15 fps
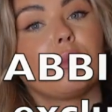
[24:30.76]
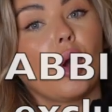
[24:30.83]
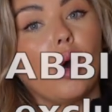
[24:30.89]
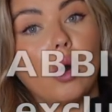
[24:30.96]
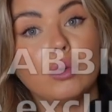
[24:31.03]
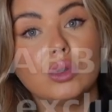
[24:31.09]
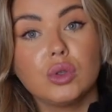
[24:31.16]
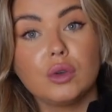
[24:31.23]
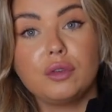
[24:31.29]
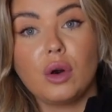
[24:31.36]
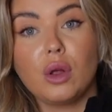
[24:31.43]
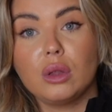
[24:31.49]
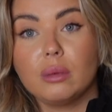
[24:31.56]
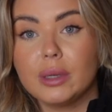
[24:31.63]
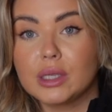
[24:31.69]
Also
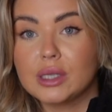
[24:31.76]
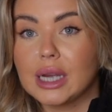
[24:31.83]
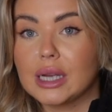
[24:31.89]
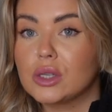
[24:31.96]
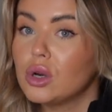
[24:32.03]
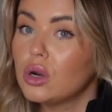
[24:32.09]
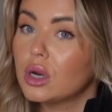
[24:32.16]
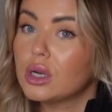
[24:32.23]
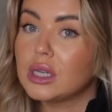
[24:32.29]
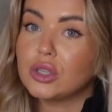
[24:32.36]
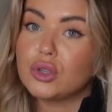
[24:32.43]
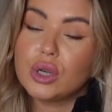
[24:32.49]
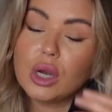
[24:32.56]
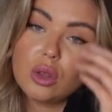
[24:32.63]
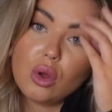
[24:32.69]
follow me on TikTok because I
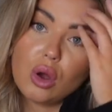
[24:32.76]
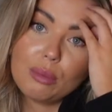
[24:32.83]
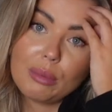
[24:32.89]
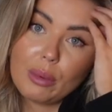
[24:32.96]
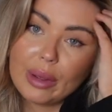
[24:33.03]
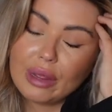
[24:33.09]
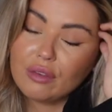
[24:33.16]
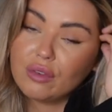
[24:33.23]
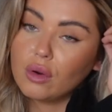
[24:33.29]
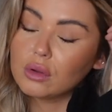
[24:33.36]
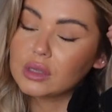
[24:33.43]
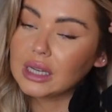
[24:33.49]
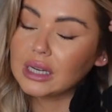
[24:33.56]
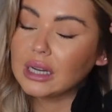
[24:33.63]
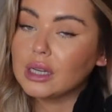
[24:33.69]
do a lot of my
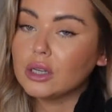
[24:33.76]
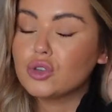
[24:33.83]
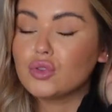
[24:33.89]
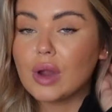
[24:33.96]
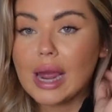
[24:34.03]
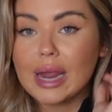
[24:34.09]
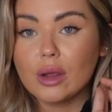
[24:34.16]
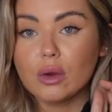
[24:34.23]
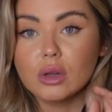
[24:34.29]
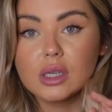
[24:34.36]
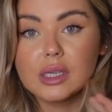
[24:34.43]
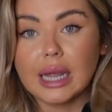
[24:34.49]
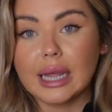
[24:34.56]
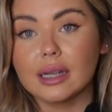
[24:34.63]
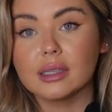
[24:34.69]
Whitefox kind of like try-on
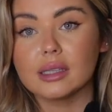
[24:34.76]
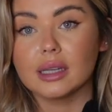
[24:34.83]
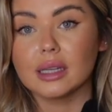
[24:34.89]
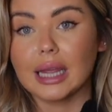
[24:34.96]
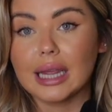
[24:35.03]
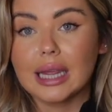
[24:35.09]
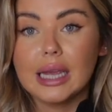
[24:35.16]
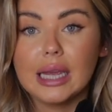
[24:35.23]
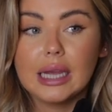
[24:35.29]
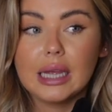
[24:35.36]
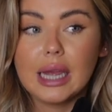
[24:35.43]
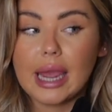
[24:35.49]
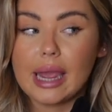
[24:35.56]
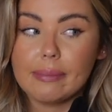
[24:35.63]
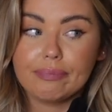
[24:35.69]
things and like
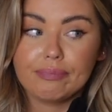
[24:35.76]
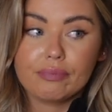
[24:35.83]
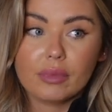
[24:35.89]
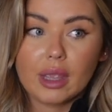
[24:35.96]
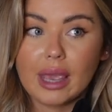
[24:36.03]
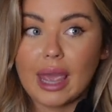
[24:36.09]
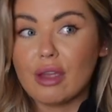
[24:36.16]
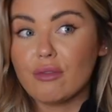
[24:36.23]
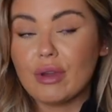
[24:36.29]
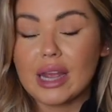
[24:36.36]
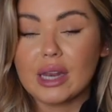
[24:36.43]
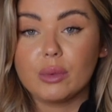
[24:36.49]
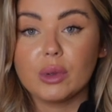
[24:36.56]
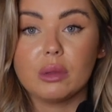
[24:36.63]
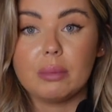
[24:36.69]
Get
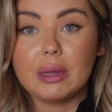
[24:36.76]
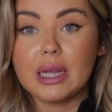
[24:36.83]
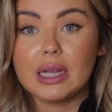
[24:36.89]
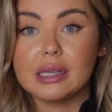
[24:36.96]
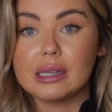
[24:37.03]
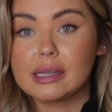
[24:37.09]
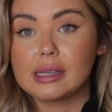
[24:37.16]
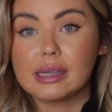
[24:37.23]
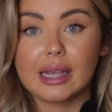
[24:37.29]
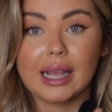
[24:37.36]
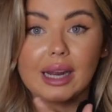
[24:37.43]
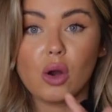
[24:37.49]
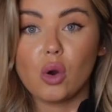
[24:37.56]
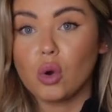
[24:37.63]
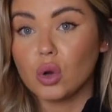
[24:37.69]
Ready With Me's
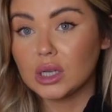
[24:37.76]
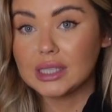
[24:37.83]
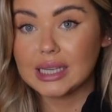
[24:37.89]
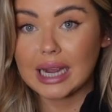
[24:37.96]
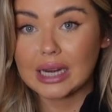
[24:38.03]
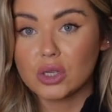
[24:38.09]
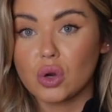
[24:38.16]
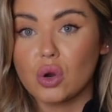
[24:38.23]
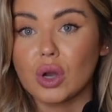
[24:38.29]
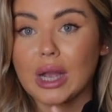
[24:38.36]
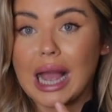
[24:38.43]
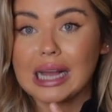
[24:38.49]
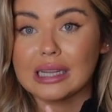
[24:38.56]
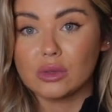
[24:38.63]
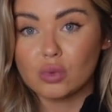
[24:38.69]
kind of on TikTok
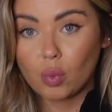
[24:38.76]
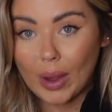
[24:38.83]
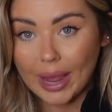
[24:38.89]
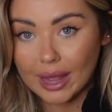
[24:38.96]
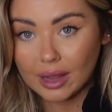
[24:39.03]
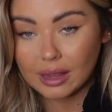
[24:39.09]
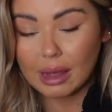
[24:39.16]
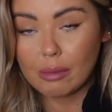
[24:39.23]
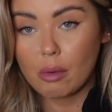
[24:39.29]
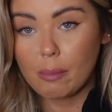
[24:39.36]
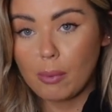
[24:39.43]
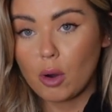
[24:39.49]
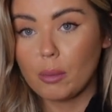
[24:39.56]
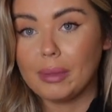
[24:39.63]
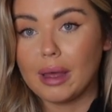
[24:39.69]
as well. I will
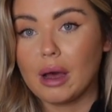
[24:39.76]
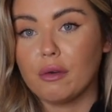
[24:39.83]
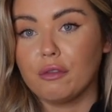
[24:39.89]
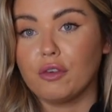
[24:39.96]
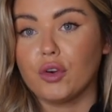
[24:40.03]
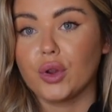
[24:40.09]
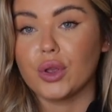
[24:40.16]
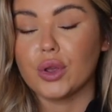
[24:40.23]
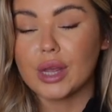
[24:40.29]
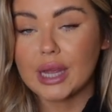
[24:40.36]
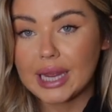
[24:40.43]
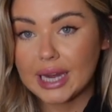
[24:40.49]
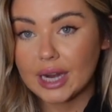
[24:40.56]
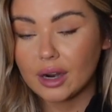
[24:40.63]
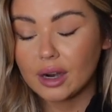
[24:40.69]
pop that up for you
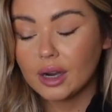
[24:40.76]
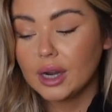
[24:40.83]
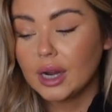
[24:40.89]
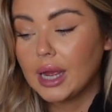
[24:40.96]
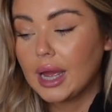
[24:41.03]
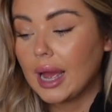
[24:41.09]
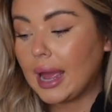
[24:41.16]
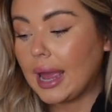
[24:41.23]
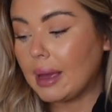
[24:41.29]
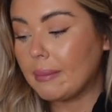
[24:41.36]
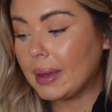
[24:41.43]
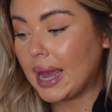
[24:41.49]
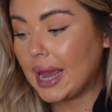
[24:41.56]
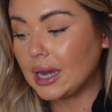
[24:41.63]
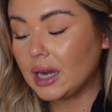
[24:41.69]
here.
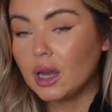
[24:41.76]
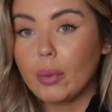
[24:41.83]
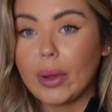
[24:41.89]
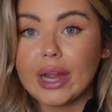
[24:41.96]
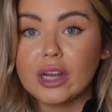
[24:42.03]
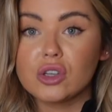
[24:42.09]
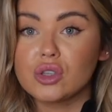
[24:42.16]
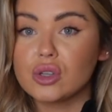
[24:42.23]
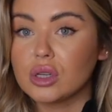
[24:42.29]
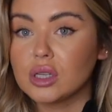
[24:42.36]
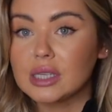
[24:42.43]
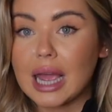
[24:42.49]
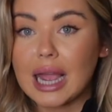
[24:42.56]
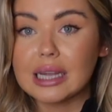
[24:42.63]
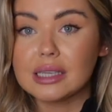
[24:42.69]
Any questions on
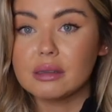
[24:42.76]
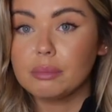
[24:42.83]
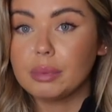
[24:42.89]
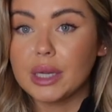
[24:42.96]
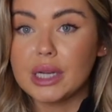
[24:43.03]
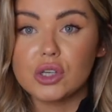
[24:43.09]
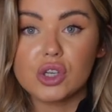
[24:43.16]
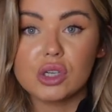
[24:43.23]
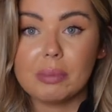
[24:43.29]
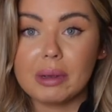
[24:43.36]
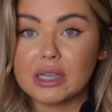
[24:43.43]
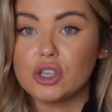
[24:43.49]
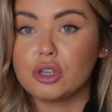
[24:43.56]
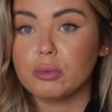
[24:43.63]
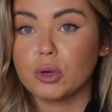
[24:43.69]
sizing, please just
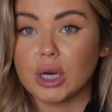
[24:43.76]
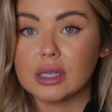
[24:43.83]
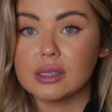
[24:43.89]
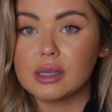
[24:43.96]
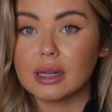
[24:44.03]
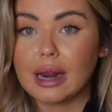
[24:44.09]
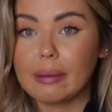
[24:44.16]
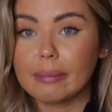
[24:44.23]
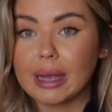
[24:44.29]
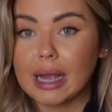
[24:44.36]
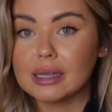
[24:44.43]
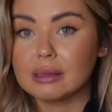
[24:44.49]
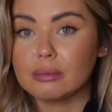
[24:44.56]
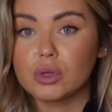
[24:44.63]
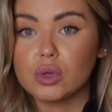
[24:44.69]
message me on Instagram,
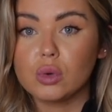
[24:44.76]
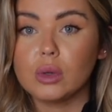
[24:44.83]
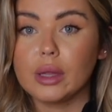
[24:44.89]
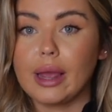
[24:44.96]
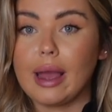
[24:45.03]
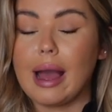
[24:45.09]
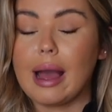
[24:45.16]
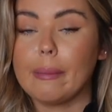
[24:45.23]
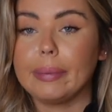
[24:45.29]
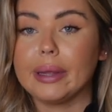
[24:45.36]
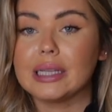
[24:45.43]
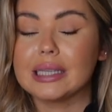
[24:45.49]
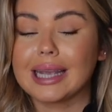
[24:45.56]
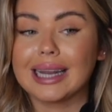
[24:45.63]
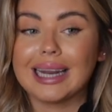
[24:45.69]
guys. I'm totally happy
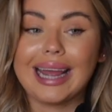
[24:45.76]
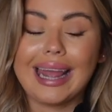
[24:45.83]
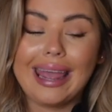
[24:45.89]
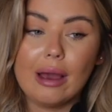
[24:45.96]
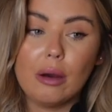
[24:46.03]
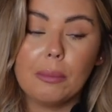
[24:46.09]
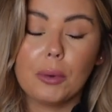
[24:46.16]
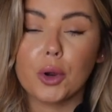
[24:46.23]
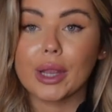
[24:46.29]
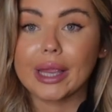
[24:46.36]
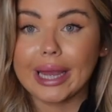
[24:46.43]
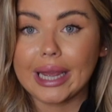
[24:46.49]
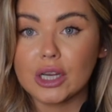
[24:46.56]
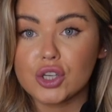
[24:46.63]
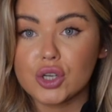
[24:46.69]
to kind of help or
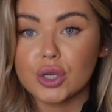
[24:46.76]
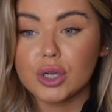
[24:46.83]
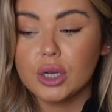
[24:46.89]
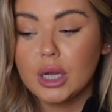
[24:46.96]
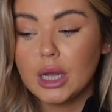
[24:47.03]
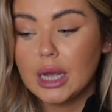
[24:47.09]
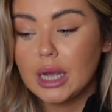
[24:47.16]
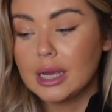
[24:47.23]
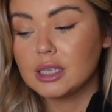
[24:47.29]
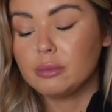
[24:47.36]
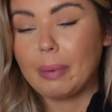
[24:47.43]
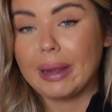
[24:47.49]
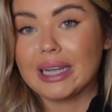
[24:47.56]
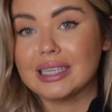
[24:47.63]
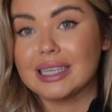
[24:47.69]
guide you as
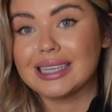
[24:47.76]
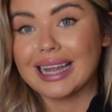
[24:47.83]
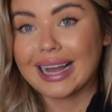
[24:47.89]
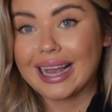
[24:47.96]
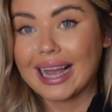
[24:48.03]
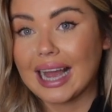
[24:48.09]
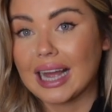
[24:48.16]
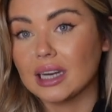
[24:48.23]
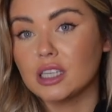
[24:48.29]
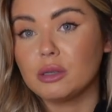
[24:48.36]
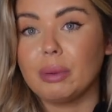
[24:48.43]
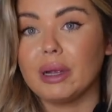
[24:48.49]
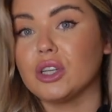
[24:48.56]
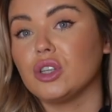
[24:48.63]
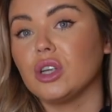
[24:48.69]
best as I can,
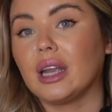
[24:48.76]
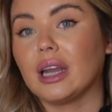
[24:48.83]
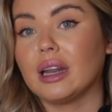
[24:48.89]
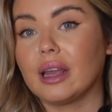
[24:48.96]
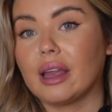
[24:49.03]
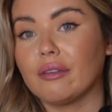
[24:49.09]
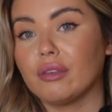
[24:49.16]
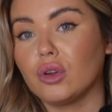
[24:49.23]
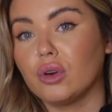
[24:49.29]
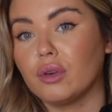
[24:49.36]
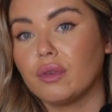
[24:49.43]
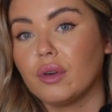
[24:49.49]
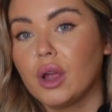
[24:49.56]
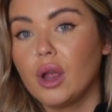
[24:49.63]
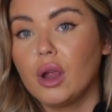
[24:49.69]
especially kind of giving
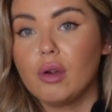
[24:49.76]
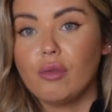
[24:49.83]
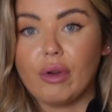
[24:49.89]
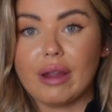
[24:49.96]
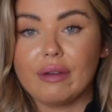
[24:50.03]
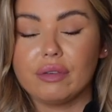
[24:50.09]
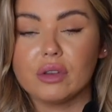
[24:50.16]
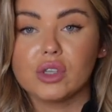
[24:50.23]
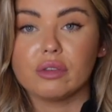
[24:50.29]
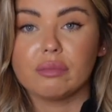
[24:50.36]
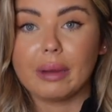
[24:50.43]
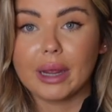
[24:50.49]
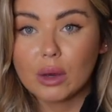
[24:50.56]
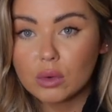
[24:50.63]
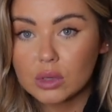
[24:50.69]
off reference of
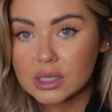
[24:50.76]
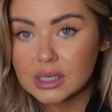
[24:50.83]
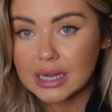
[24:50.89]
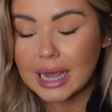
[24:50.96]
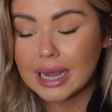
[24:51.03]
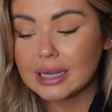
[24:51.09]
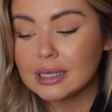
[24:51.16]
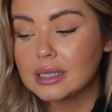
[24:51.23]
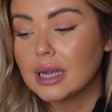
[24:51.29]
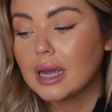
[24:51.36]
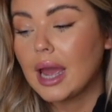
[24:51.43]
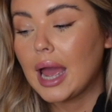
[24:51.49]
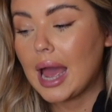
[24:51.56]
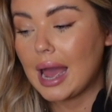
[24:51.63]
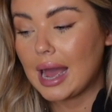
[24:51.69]
my own size.
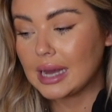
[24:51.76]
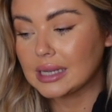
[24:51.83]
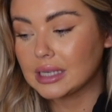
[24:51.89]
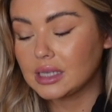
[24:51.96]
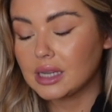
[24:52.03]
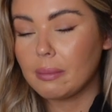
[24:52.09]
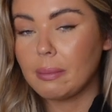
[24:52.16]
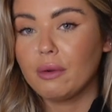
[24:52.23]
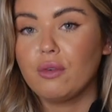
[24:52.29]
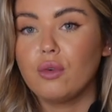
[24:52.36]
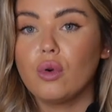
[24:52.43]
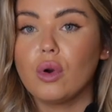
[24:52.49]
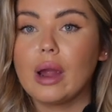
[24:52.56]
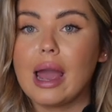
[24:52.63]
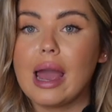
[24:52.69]
As I said
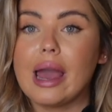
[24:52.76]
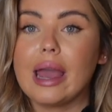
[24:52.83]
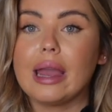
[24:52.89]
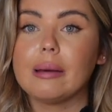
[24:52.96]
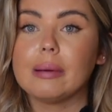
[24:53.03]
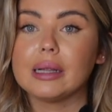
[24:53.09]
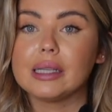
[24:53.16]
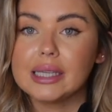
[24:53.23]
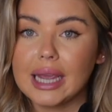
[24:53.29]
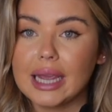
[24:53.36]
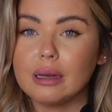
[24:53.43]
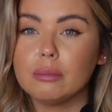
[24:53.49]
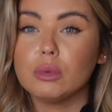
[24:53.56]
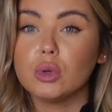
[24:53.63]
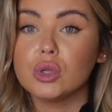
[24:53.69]
before, I am a
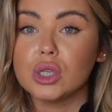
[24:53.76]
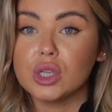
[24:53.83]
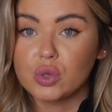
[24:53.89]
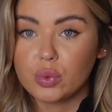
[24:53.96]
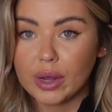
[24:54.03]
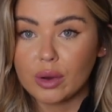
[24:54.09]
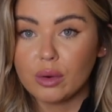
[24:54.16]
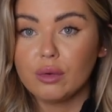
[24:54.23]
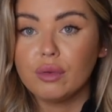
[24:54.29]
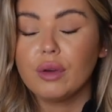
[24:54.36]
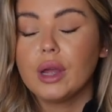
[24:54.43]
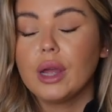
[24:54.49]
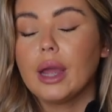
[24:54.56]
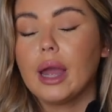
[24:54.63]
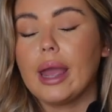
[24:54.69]
10, mostly 12.
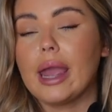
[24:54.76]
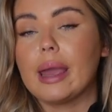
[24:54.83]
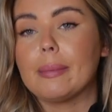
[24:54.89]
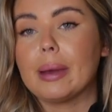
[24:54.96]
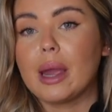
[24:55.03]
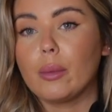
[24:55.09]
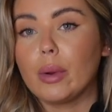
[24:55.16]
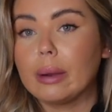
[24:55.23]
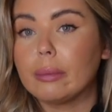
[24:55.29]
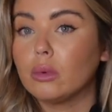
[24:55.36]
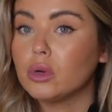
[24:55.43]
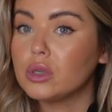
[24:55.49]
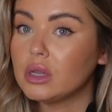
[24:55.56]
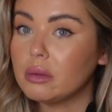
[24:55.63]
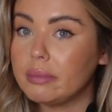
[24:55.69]
I wear
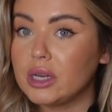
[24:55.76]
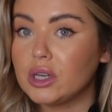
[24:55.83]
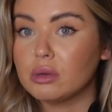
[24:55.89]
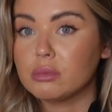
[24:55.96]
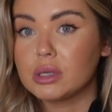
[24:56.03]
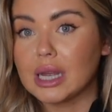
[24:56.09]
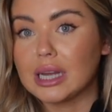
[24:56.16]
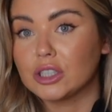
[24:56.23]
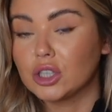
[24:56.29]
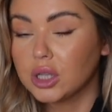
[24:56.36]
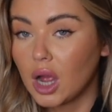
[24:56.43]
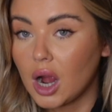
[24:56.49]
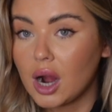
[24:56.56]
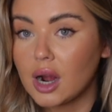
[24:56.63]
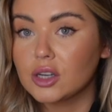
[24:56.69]
mostly
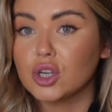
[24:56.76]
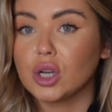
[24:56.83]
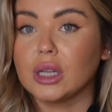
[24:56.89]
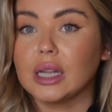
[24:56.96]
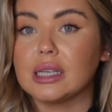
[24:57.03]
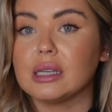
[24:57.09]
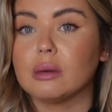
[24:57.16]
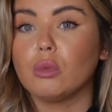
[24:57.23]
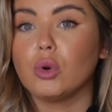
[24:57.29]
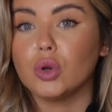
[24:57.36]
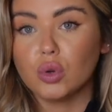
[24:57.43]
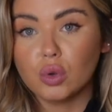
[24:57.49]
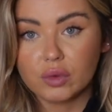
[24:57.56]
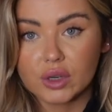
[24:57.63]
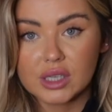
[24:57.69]
medium/large, unless I'm
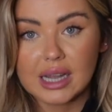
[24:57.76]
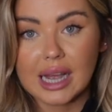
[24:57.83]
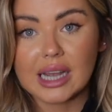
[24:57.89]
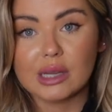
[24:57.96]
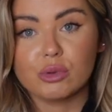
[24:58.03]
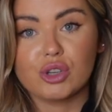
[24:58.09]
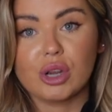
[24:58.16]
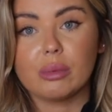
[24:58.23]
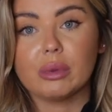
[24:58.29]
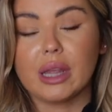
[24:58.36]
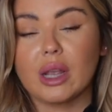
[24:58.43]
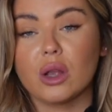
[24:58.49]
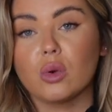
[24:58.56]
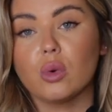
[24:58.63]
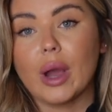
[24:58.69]
wanting oversized, which I would
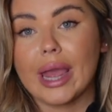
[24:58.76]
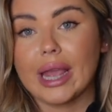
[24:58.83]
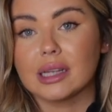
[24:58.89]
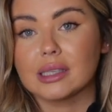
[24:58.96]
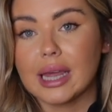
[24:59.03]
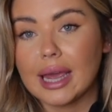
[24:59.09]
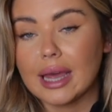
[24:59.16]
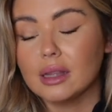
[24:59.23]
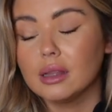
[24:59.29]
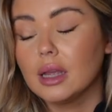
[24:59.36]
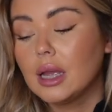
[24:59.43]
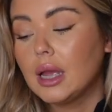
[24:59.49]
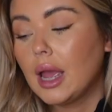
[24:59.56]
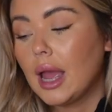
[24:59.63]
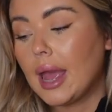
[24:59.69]
then go XL.
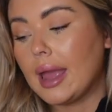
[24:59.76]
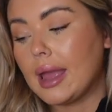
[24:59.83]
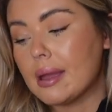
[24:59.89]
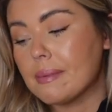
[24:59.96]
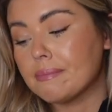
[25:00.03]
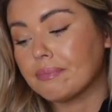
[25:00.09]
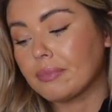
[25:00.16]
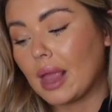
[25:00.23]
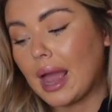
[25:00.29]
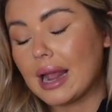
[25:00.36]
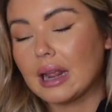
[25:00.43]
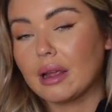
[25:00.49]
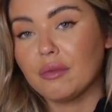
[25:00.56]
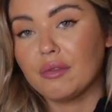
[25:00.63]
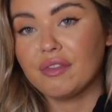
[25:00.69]
And I'm